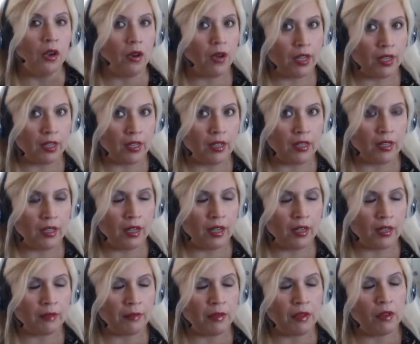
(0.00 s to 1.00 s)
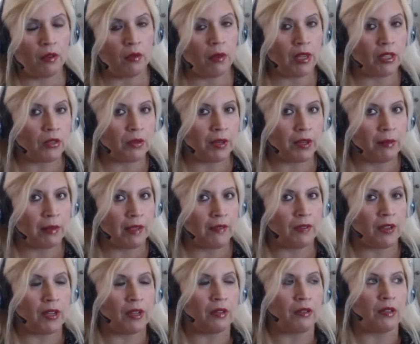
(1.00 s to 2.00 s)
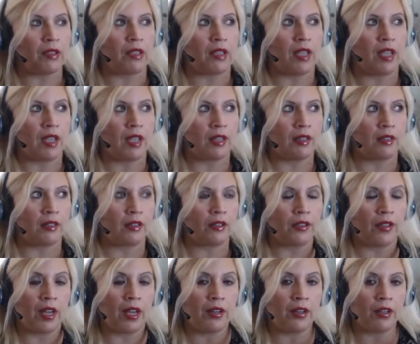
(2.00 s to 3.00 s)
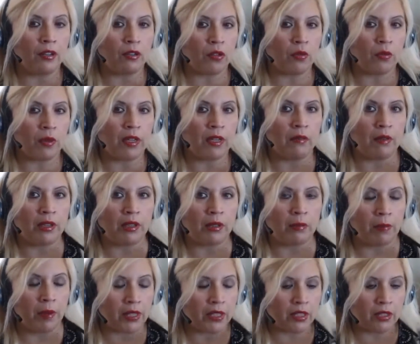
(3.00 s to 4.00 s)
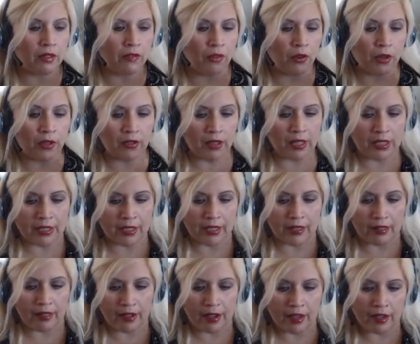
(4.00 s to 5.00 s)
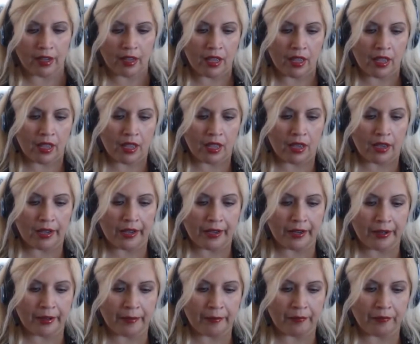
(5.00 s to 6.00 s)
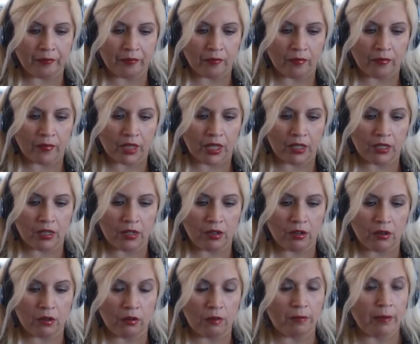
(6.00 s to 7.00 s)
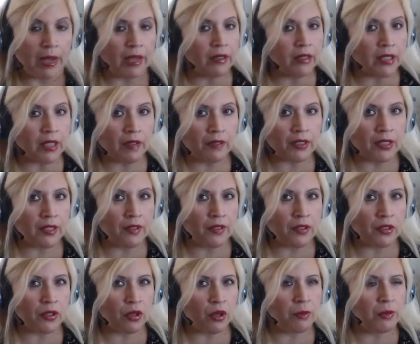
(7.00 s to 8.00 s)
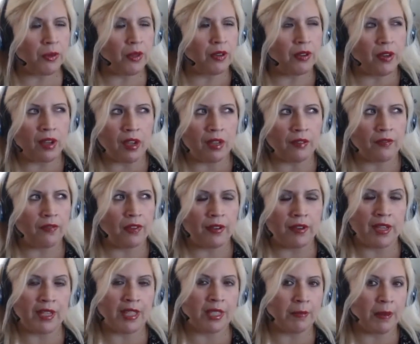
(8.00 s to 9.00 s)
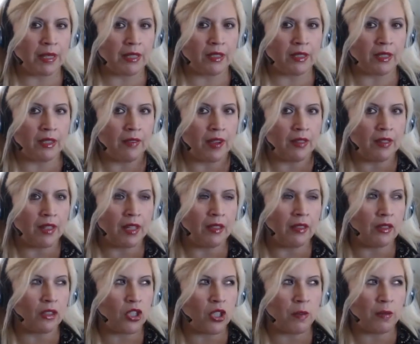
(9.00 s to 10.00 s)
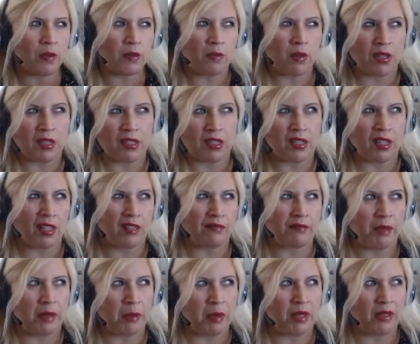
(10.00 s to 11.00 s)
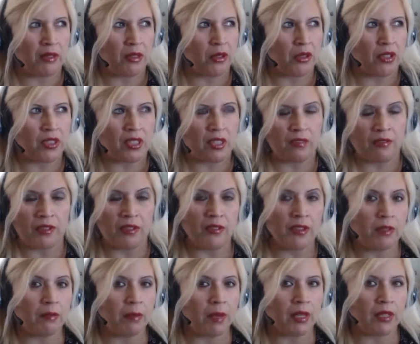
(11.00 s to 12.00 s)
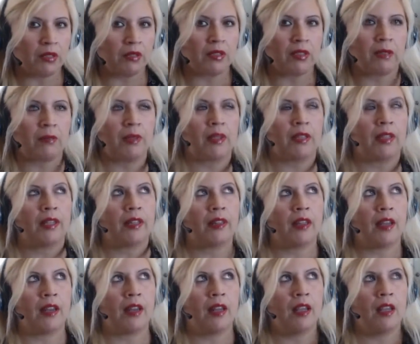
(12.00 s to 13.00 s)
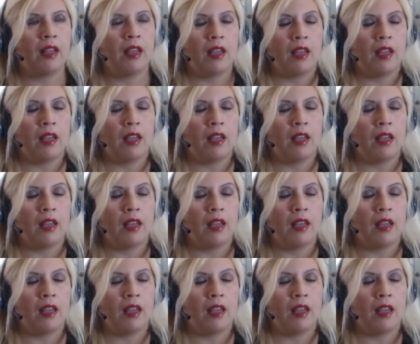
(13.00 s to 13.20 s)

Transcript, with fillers: go ahead and, um, you know, watch one of my videos and learn how to use one and what the parts are for and things like that. Um, you know, buy yourself a stethoscope. They're not very expensive. I think the cheapest one is like maybe 13, 15 bucks or something like that.